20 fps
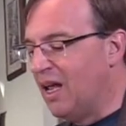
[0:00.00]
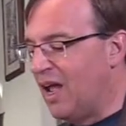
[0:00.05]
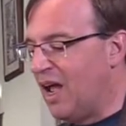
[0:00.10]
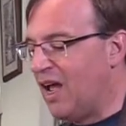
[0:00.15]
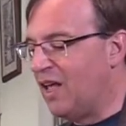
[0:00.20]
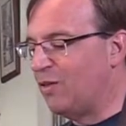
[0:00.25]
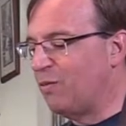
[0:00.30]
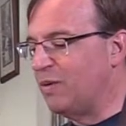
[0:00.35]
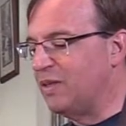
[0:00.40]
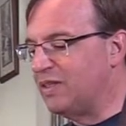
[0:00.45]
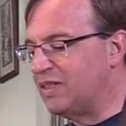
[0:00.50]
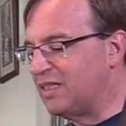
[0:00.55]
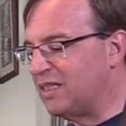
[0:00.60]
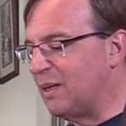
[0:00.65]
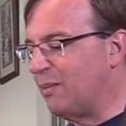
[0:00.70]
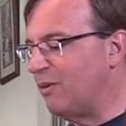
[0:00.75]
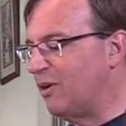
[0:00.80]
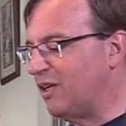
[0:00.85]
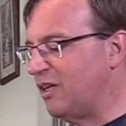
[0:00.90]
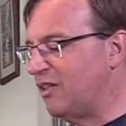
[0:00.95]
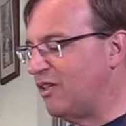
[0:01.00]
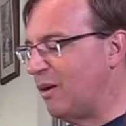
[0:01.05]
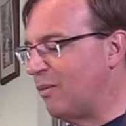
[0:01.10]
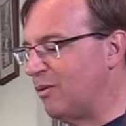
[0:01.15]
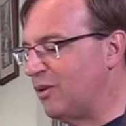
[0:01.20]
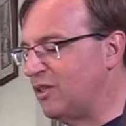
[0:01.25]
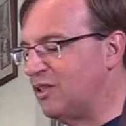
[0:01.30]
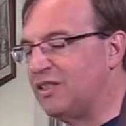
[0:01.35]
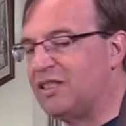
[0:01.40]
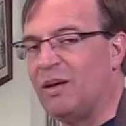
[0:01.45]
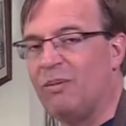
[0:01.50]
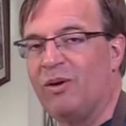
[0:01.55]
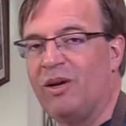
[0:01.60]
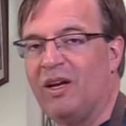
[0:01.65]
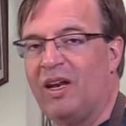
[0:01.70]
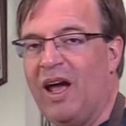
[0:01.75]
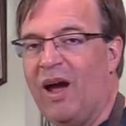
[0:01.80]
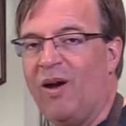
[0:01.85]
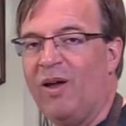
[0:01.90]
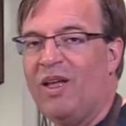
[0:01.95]
has been simmering and simmering and
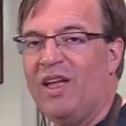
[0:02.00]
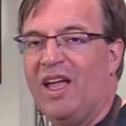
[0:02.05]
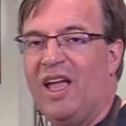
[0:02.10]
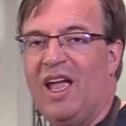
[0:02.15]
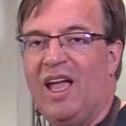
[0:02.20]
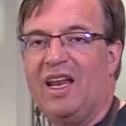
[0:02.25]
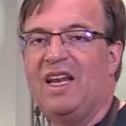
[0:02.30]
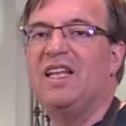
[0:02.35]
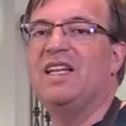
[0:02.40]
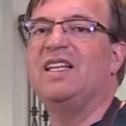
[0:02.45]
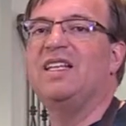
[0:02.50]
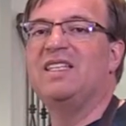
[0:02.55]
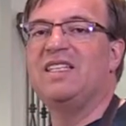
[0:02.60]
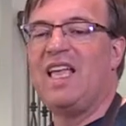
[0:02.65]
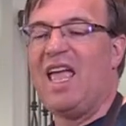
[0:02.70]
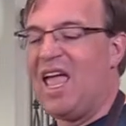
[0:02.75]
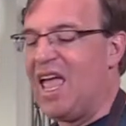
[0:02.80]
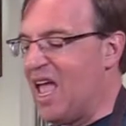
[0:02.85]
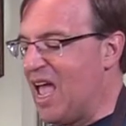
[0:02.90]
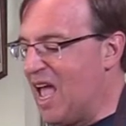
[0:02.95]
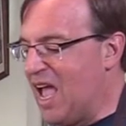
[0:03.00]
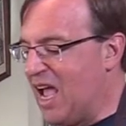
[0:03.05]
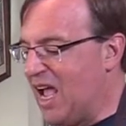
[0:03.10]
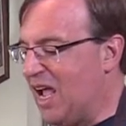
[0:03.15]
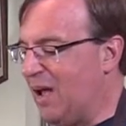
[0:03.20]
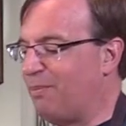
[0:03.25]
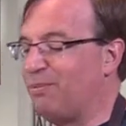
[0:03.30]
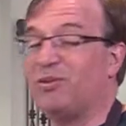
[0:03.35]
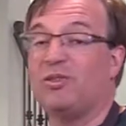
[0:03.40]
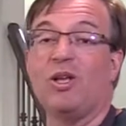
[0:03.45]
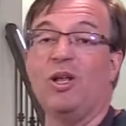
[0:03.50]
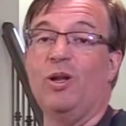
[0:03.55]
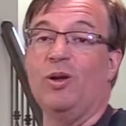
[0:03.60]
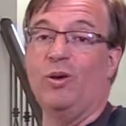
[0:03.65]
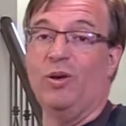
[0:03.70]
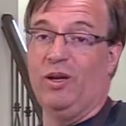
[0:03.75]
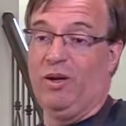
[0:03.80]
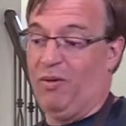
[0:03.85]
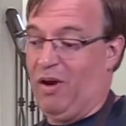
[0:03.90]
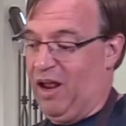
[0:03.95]
simmering now, and it is
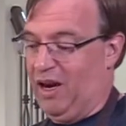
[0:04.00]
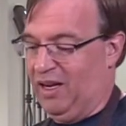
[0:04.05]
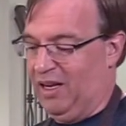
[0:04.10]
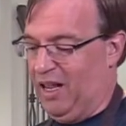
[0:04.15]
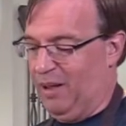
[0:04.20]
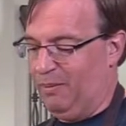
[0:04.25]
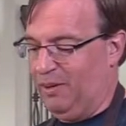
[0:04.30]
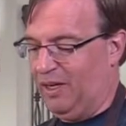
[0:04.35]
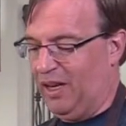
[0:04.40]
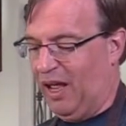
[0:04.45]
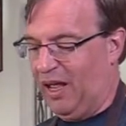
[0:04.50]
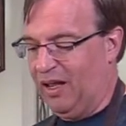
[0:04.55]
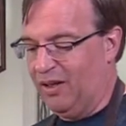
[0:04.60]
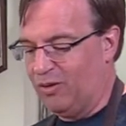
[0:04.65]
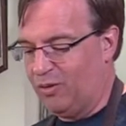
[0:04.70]
absolutely ready, let me tell you.